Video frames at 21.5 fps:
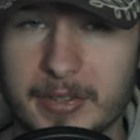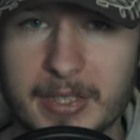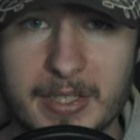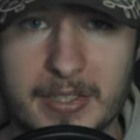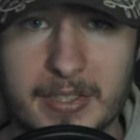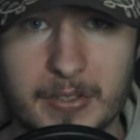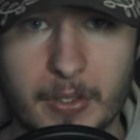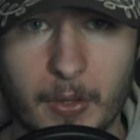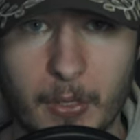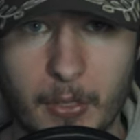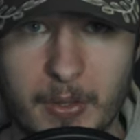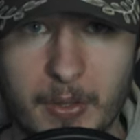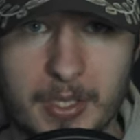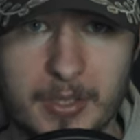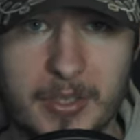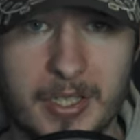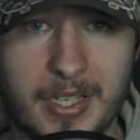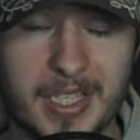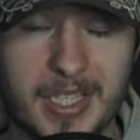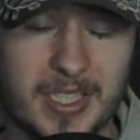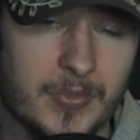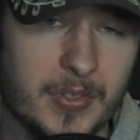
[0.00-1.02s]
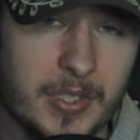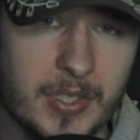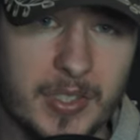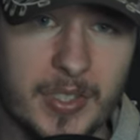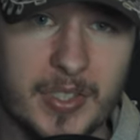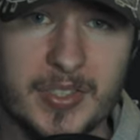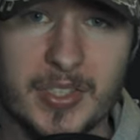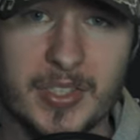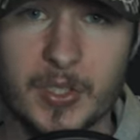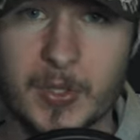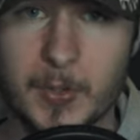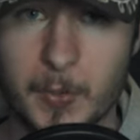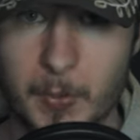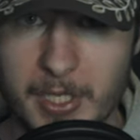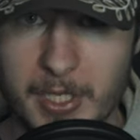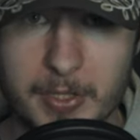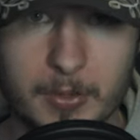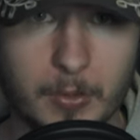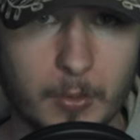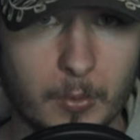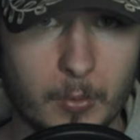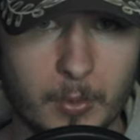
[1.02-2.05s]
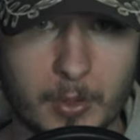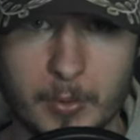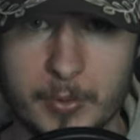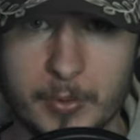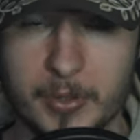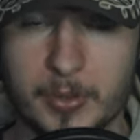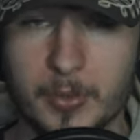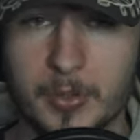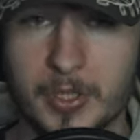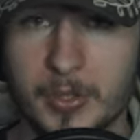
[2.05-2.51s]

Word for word: And that's the thing, the SVD is a great all-rounder.